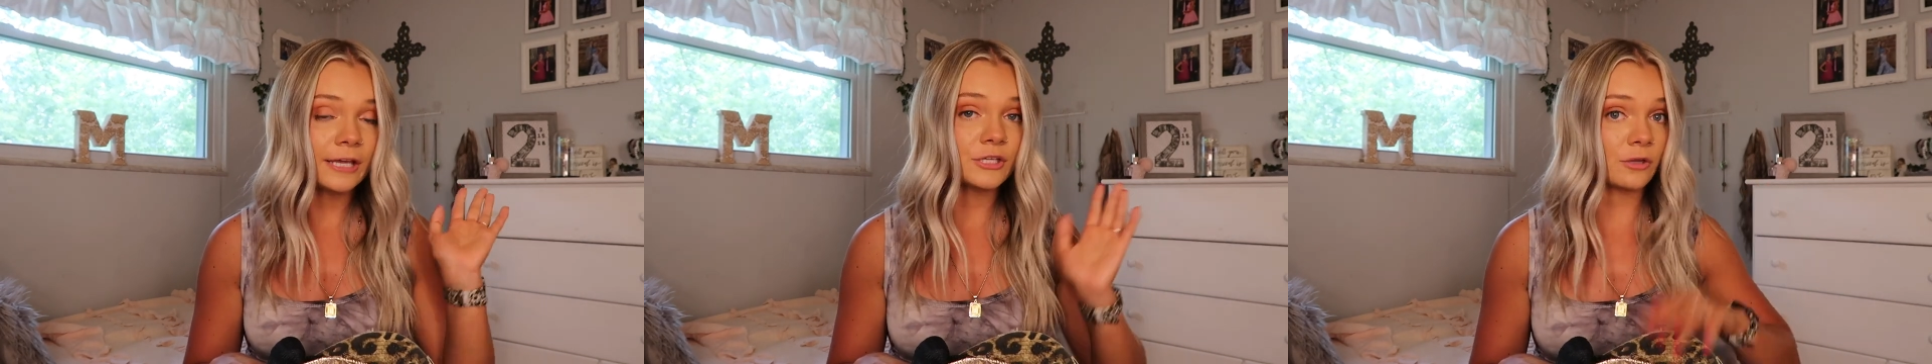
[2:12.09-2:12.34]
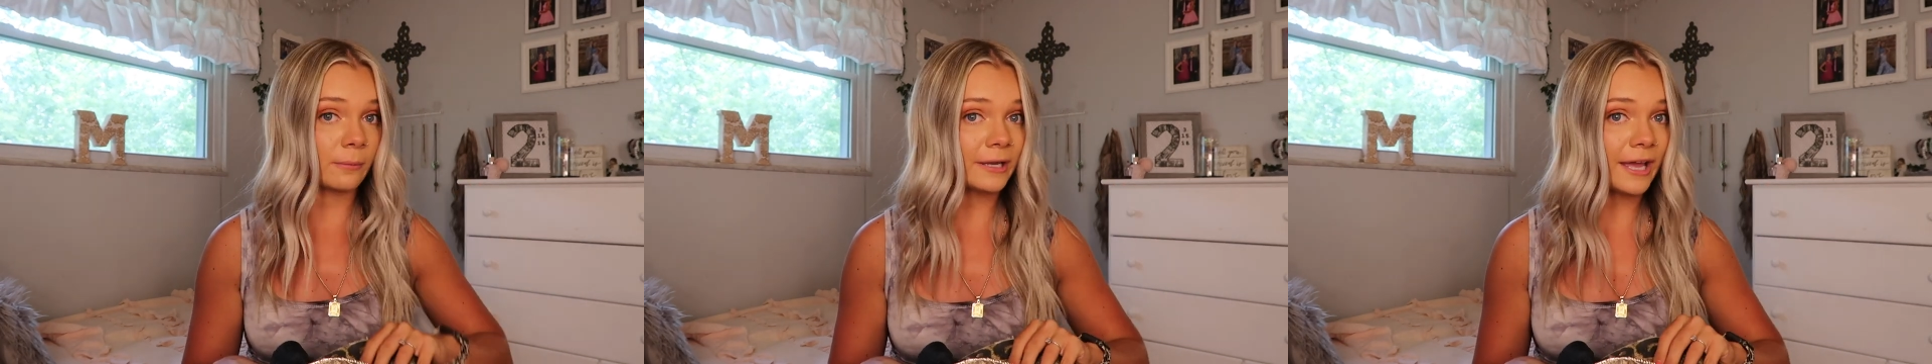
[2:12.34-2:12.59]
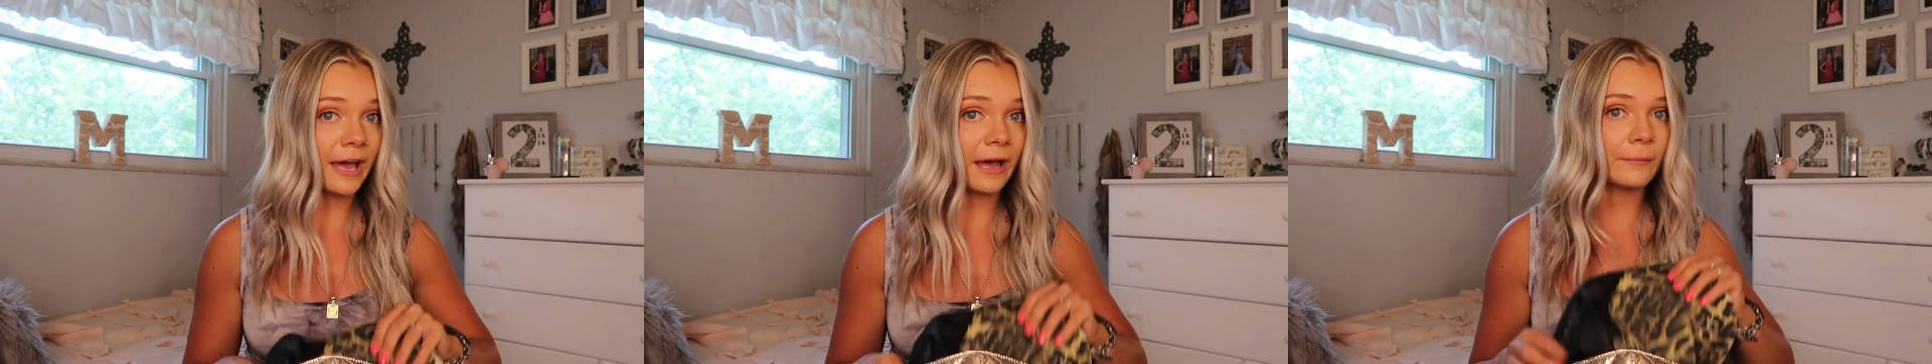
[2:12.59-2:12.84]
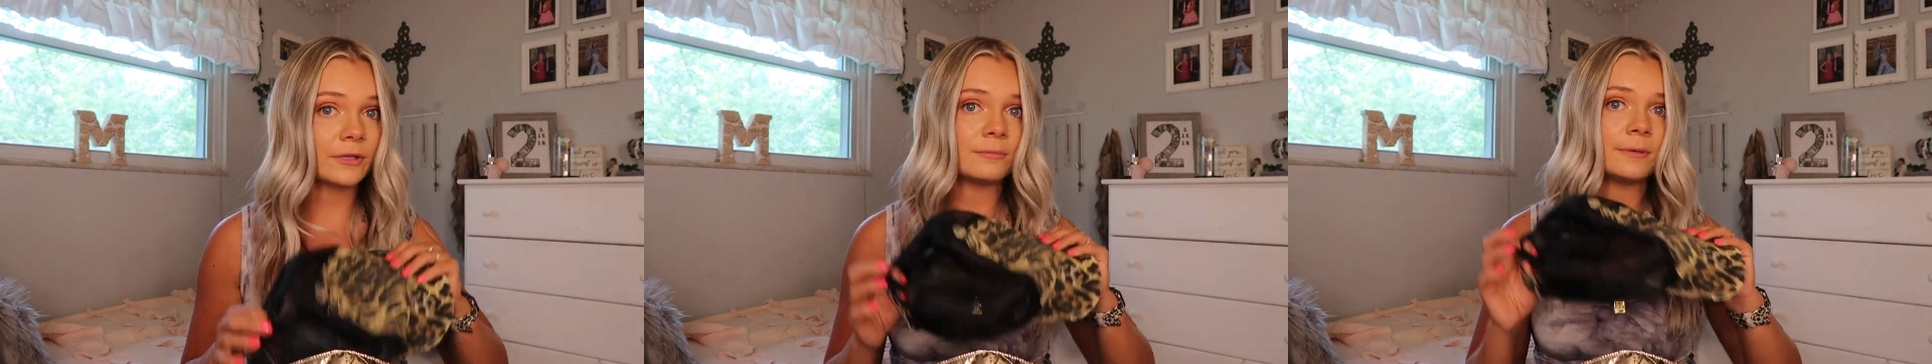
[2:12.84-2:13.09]
So bring a
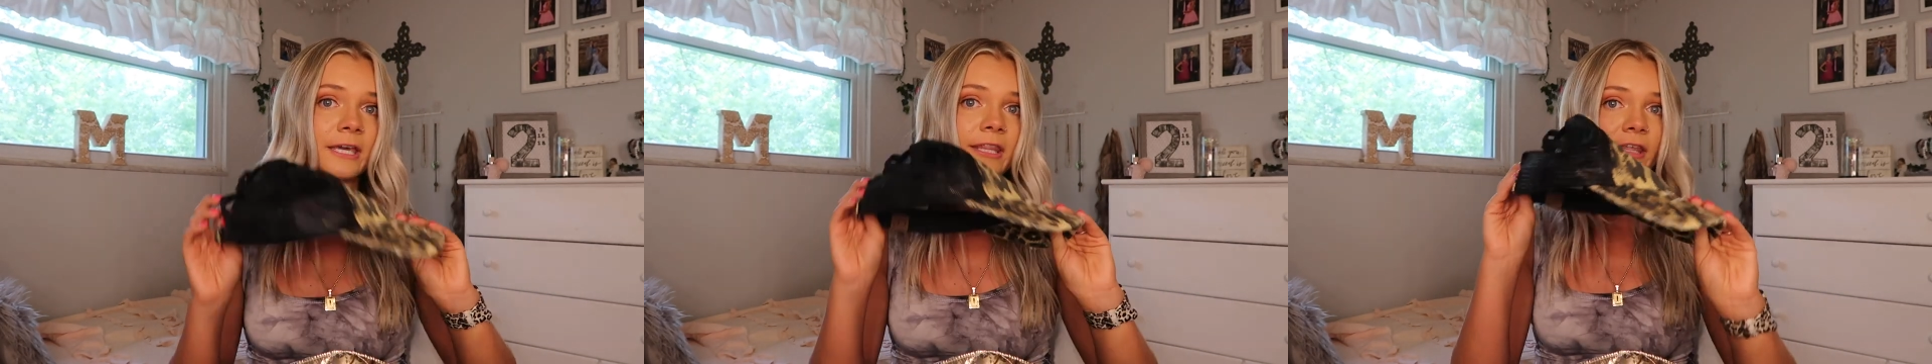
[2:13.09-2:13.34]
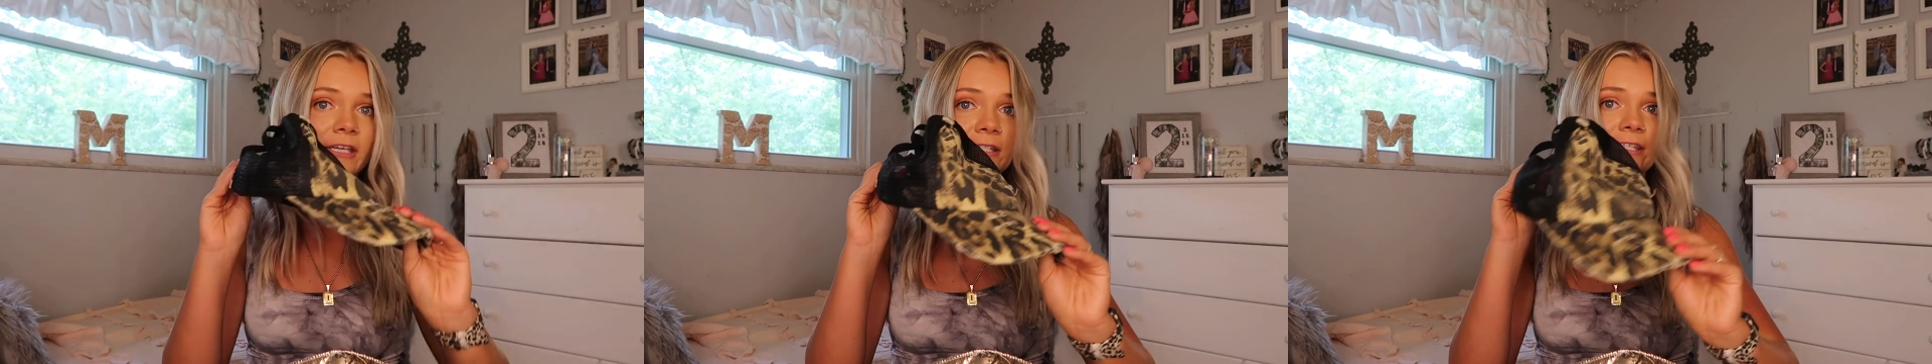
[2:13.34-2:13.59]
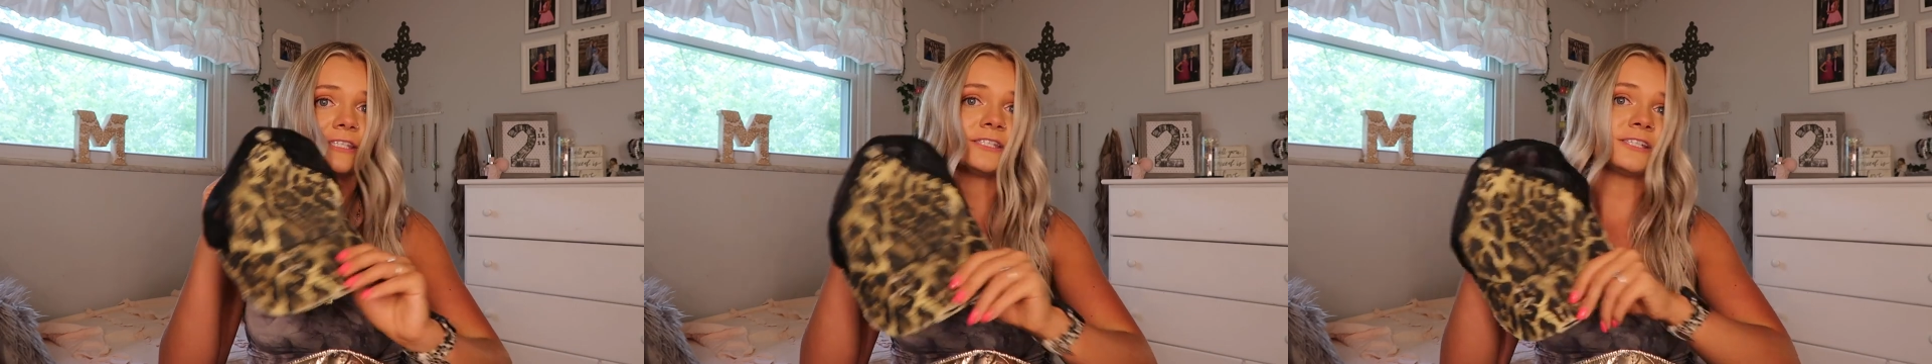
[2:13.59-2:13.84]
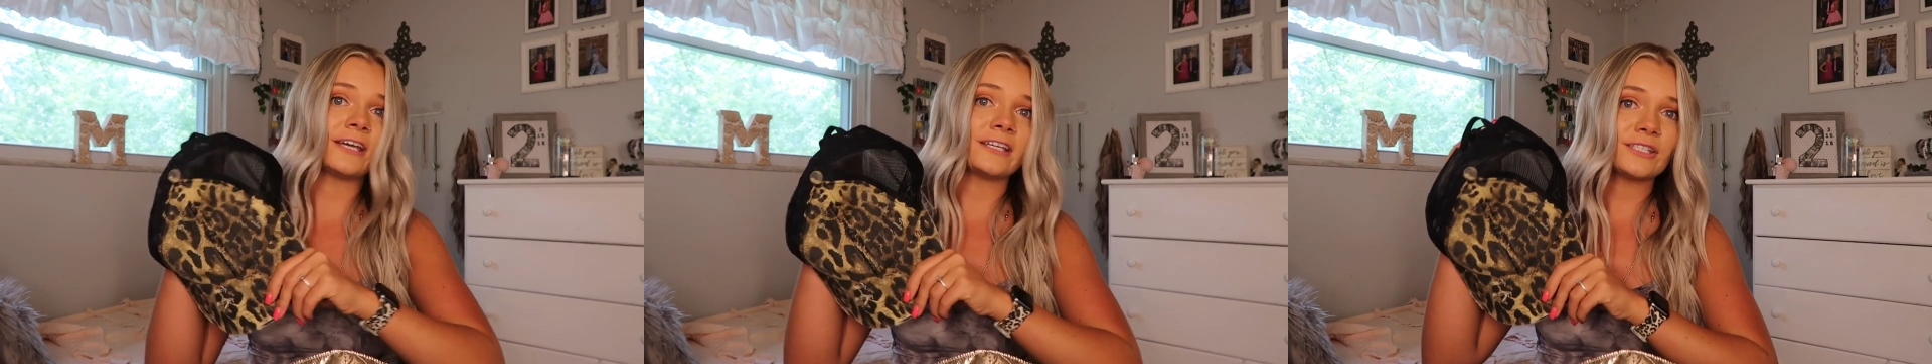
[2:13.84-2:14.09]
hat with me. This is
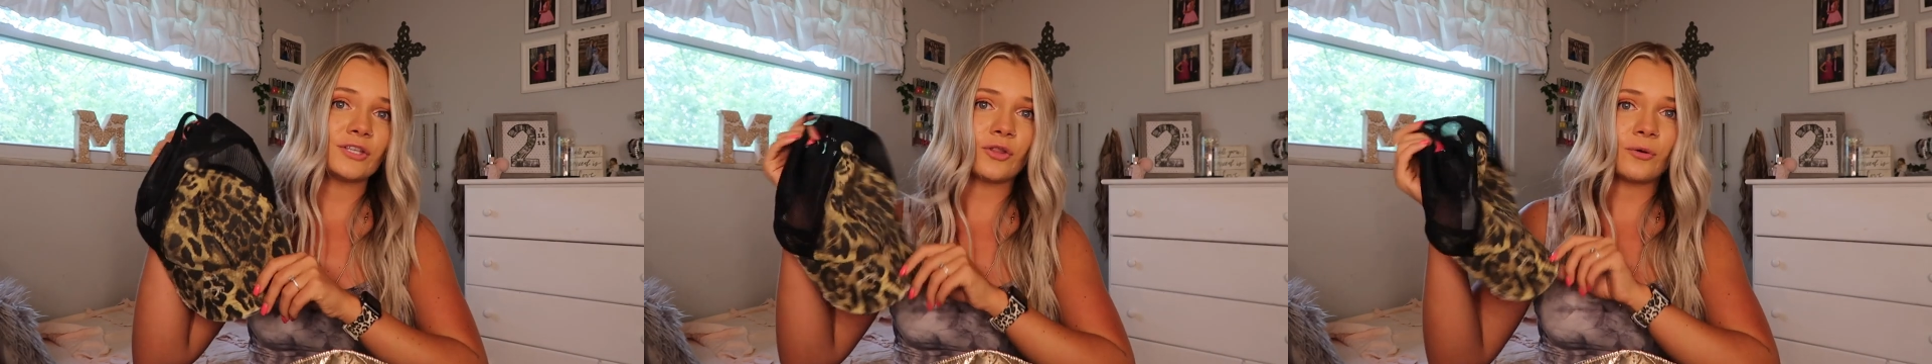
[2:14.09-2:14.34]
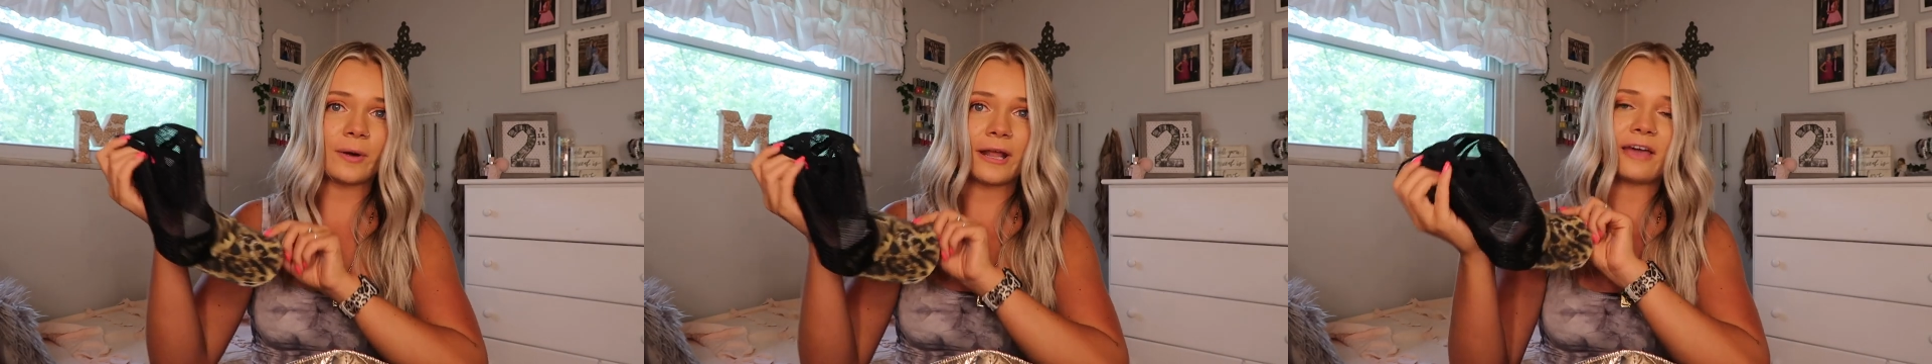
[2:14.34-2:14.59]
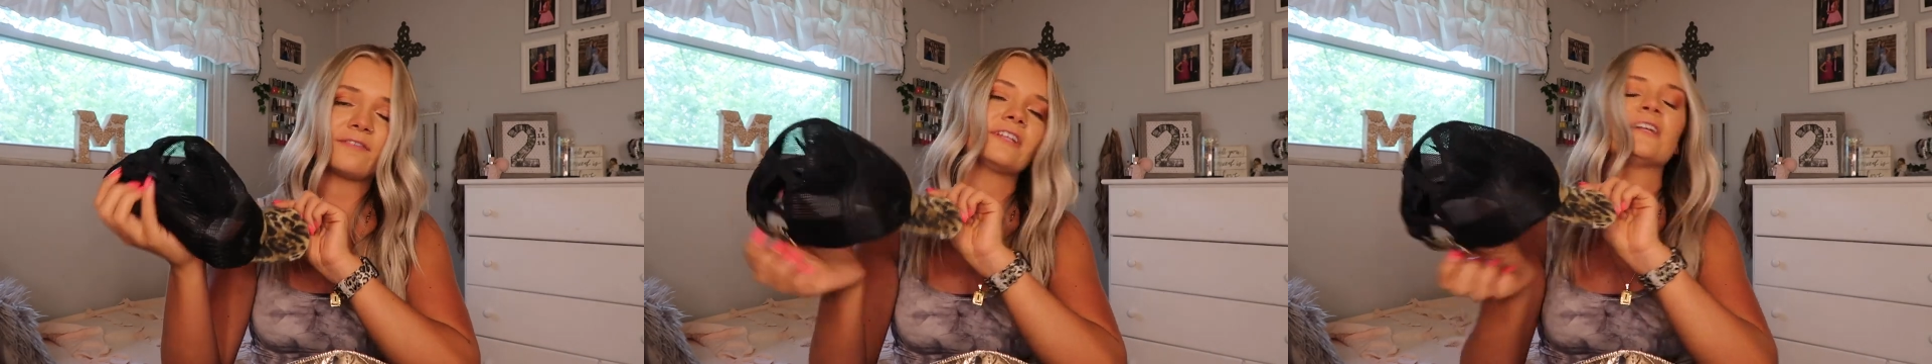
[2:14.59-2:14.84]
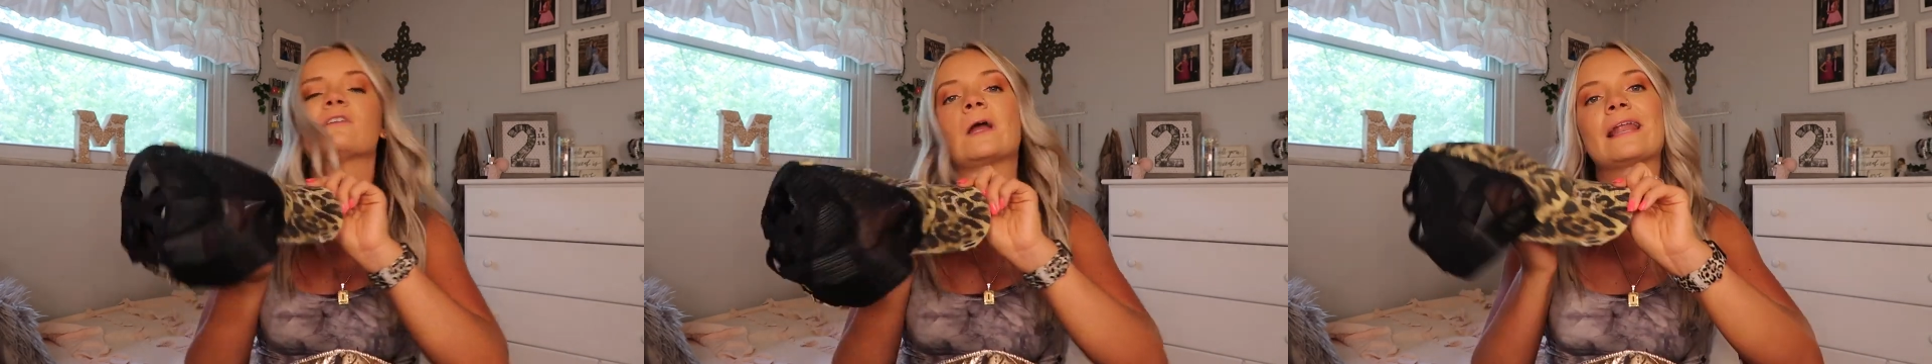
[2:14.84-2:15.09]
just the one I have in
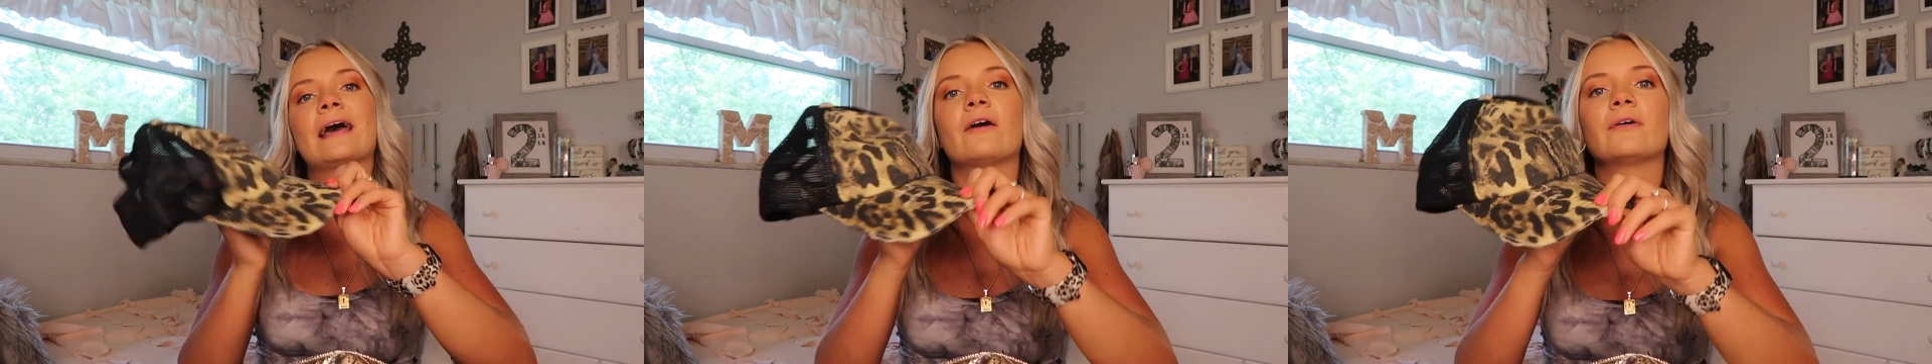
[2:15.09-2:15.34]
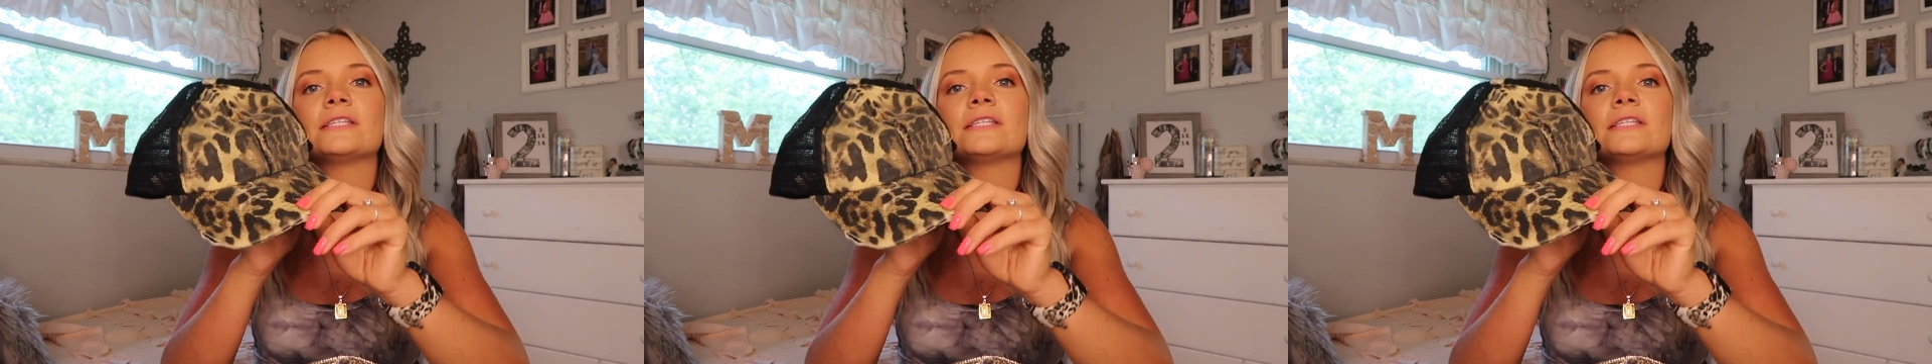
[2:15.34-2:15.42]
here right now.